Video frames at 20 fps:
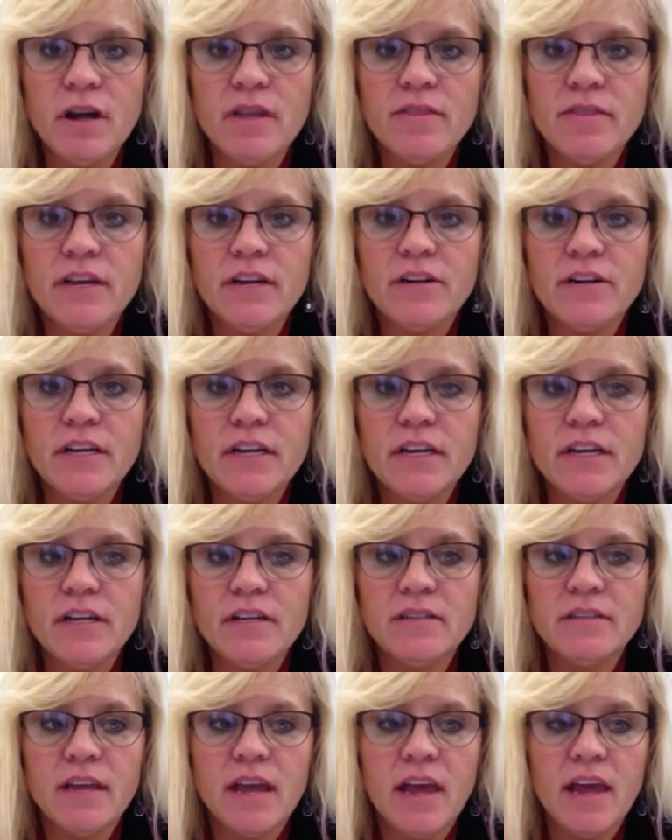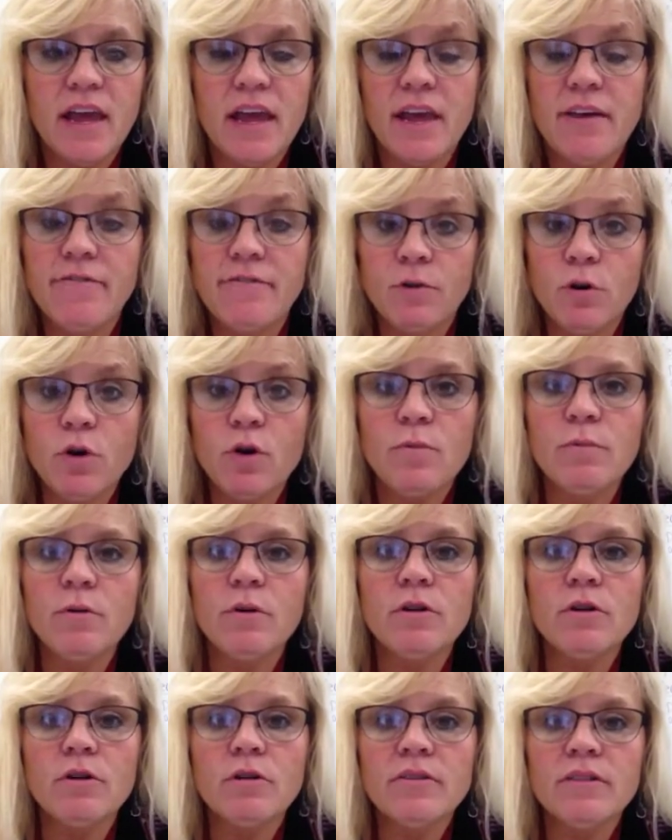there is a
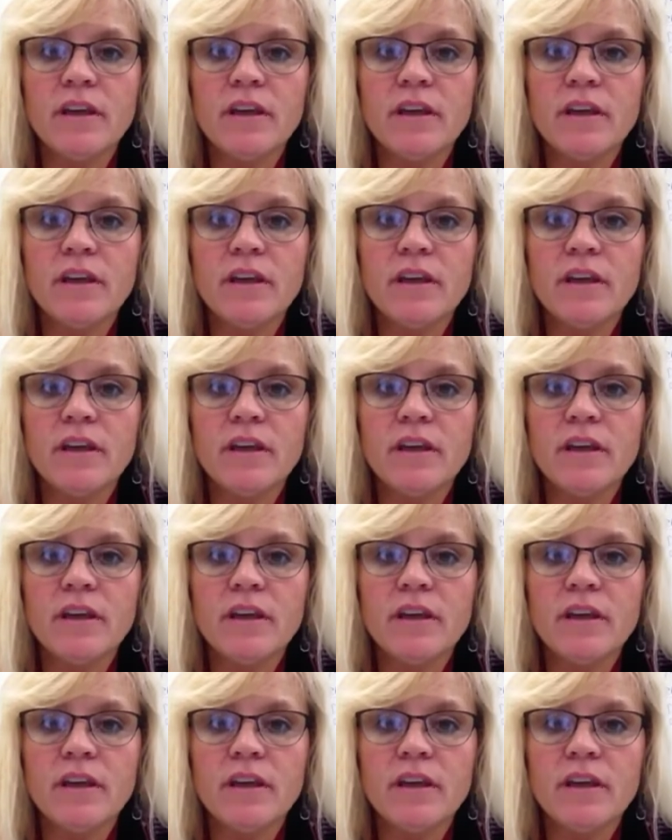foldable